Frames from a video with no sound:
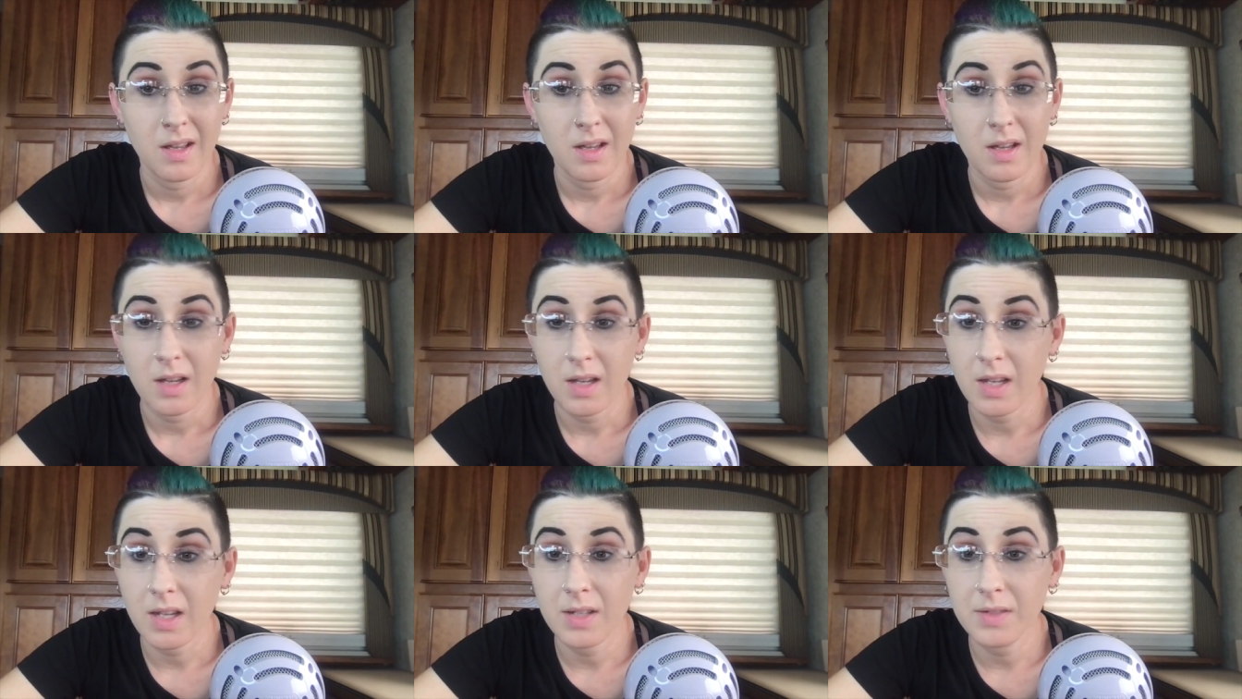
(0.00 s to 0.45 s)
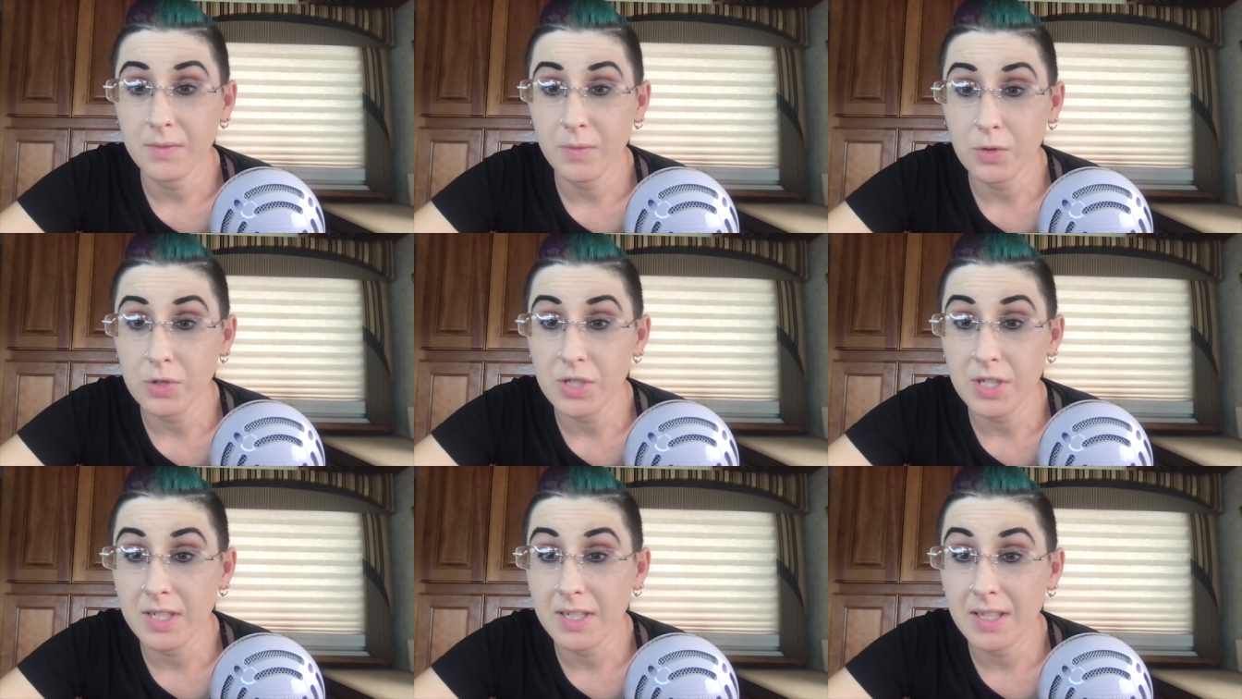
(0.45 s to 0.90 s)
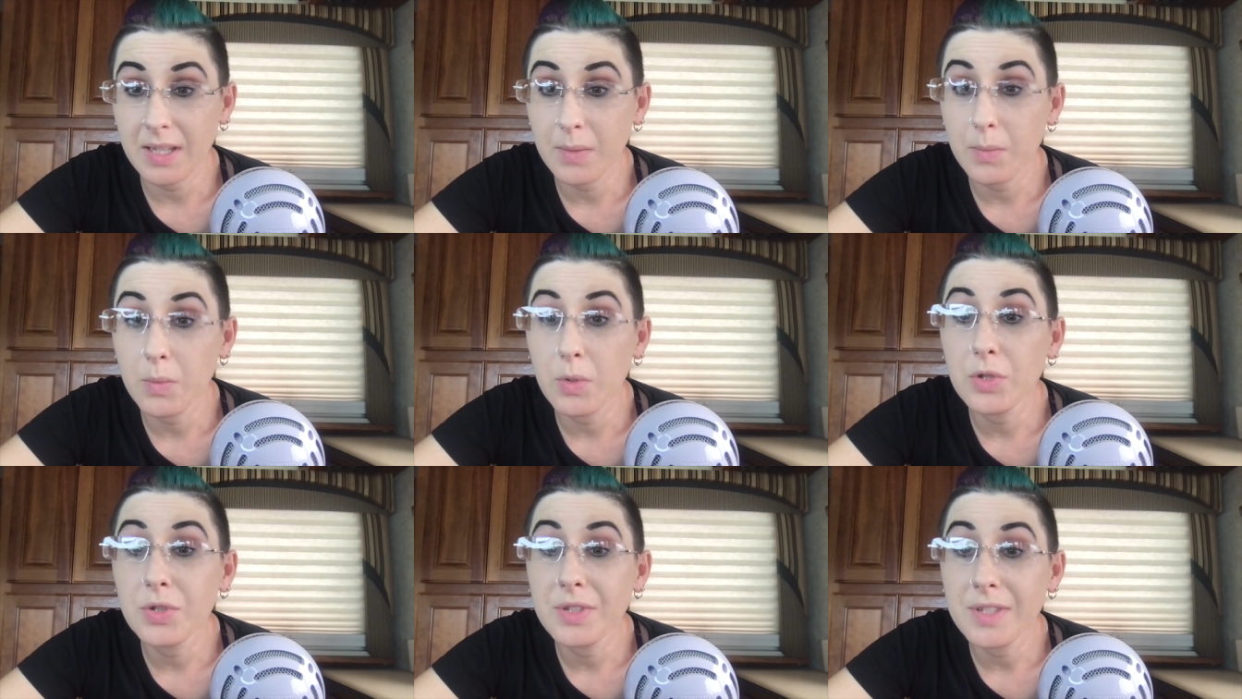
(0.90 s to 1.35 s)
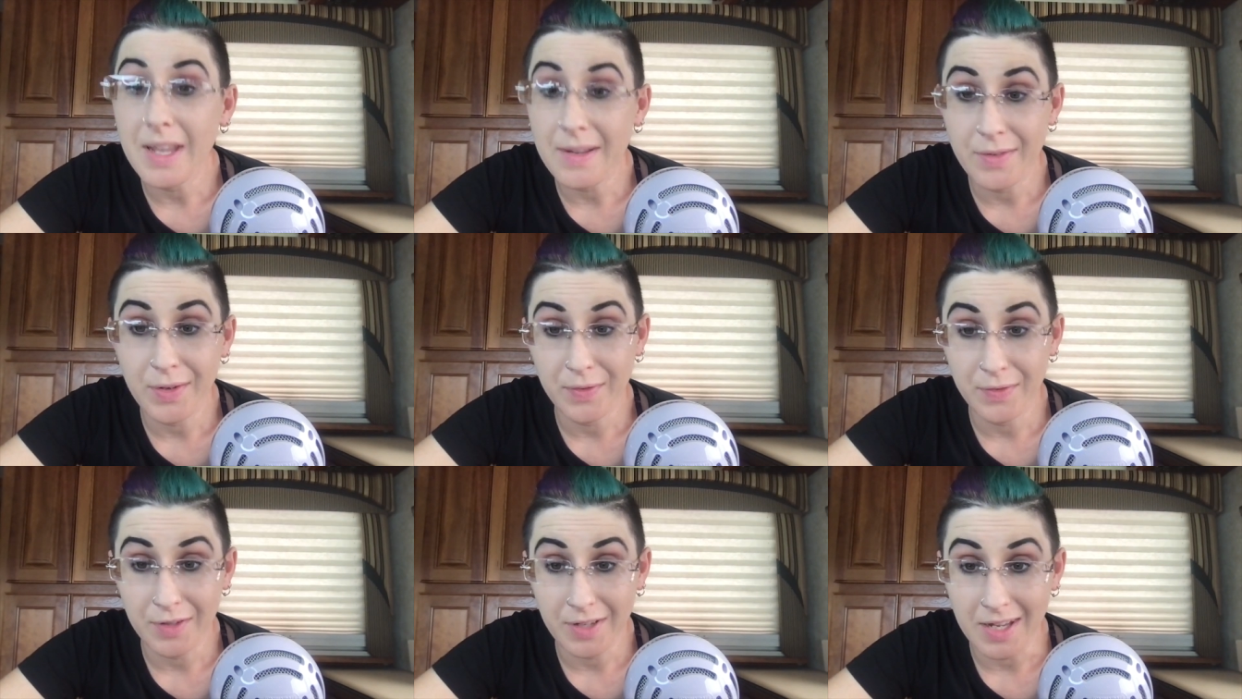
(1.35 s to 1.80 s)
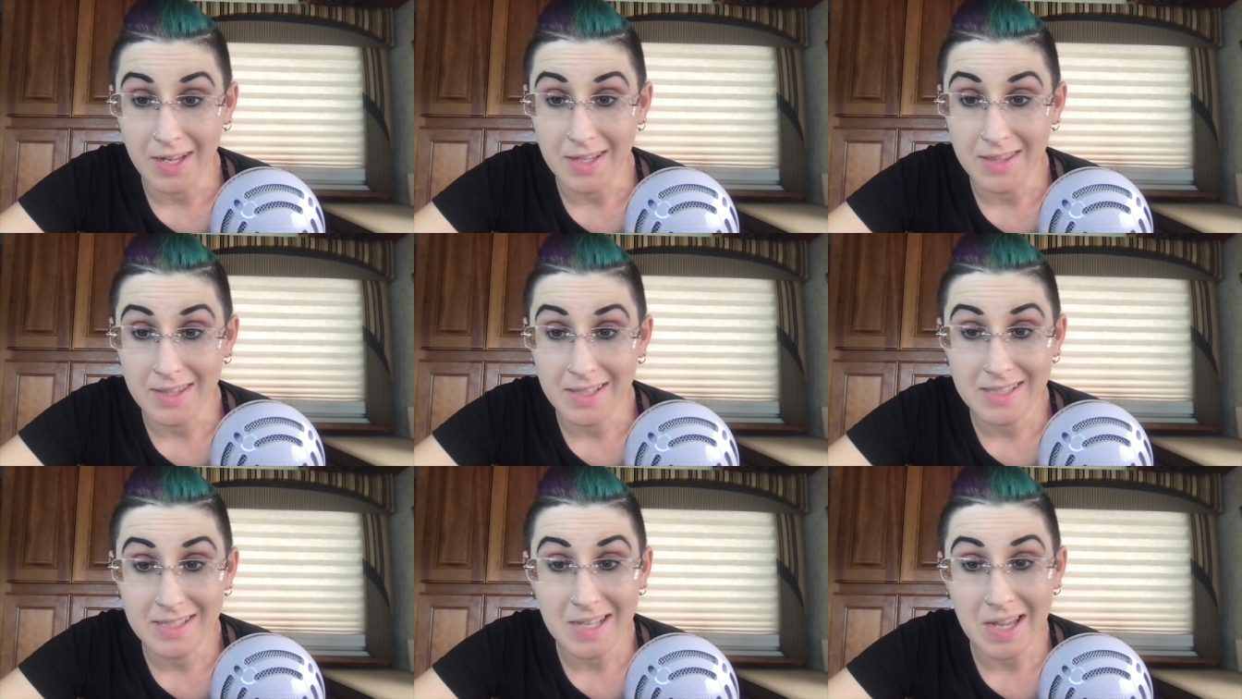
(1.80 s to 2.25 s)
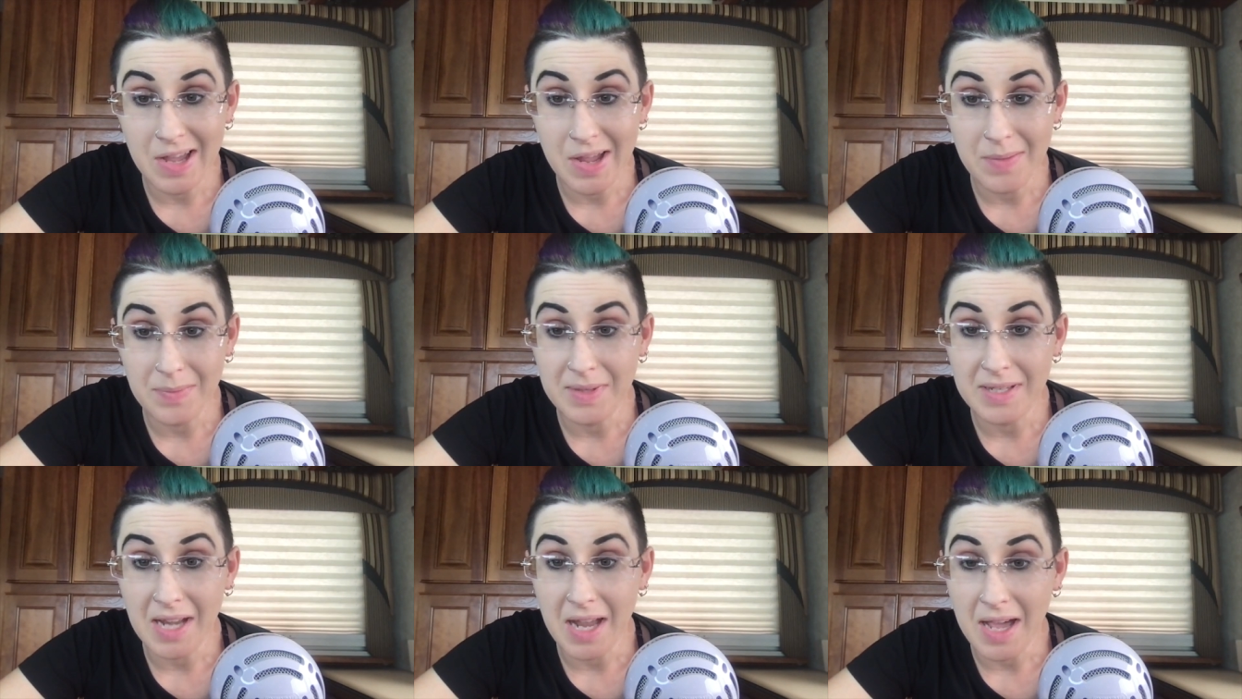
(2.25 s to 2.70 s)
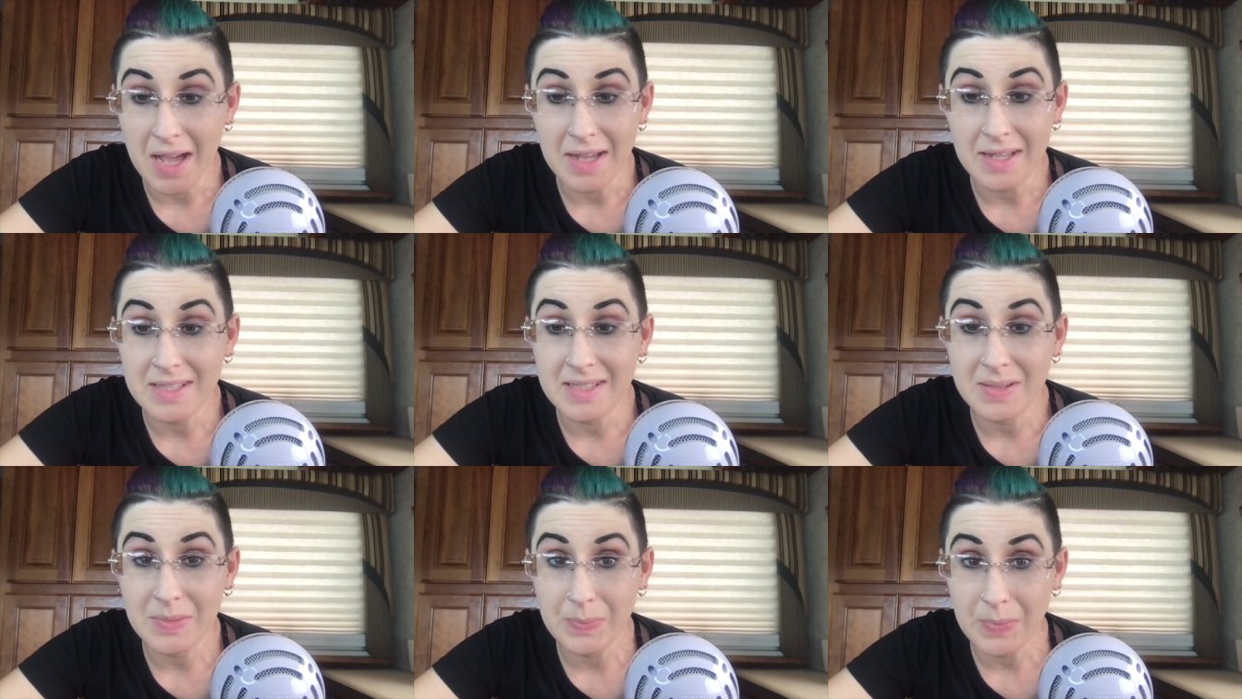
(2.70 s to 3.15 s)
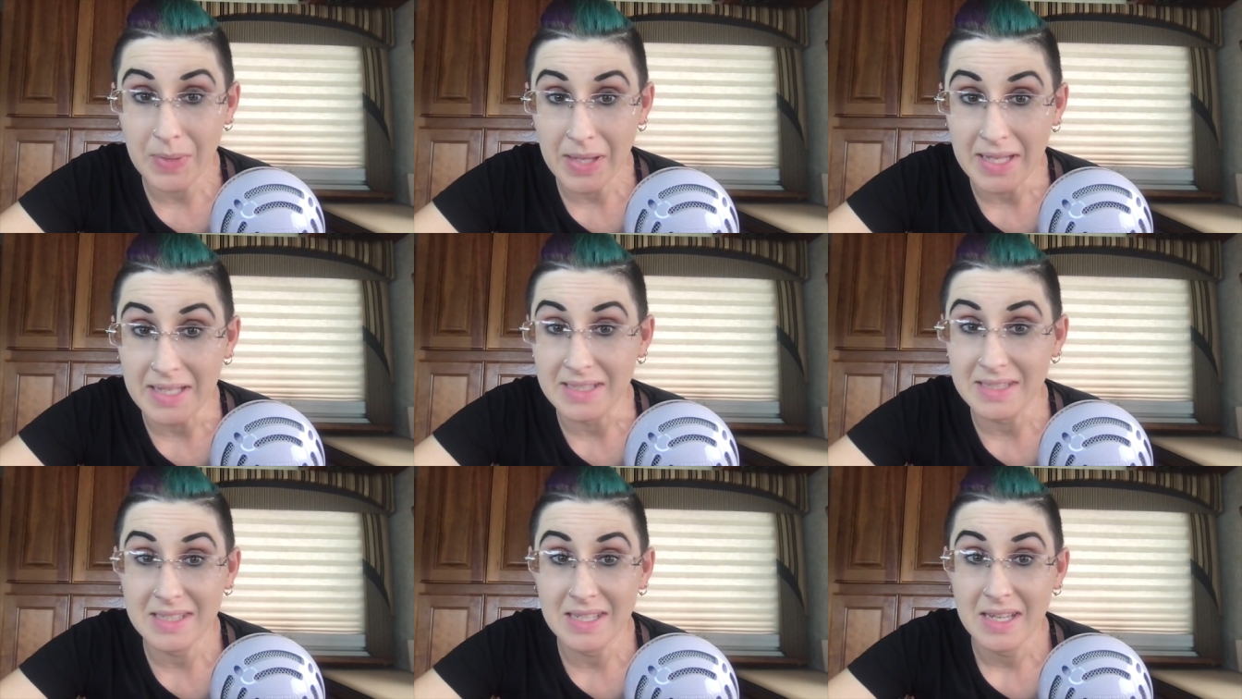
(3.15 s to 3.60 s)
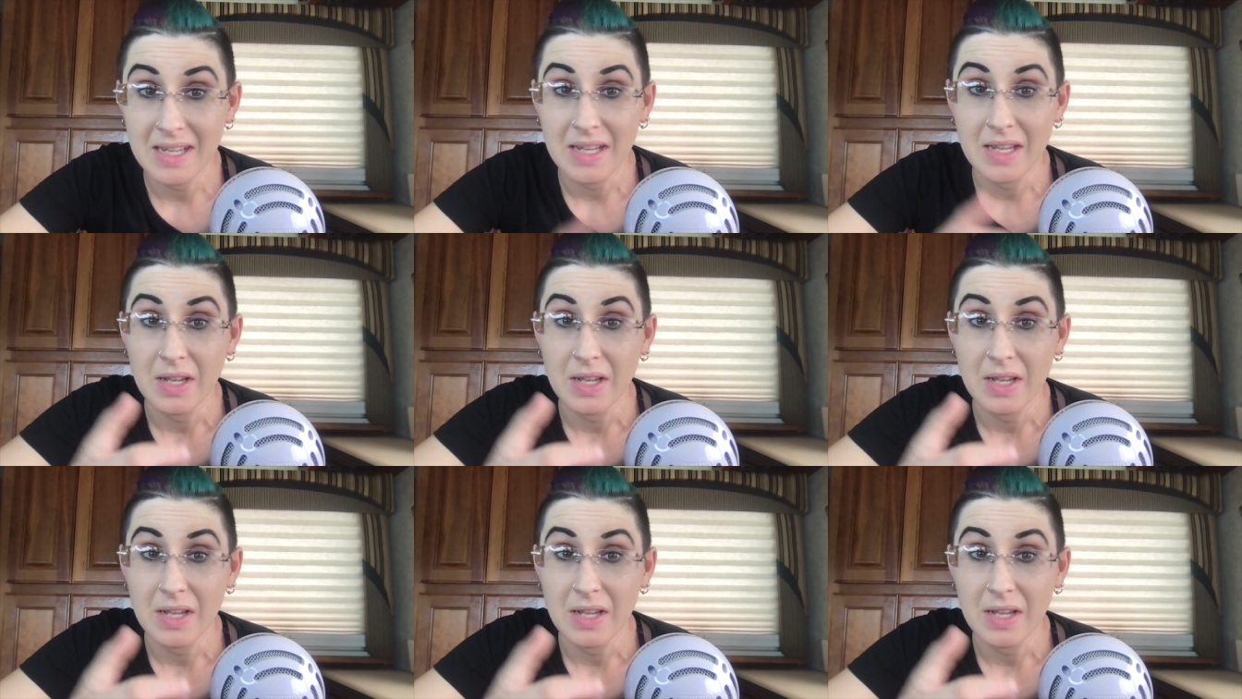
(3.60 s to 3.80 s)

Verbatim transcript: I unfortunately will never forget the time that I spent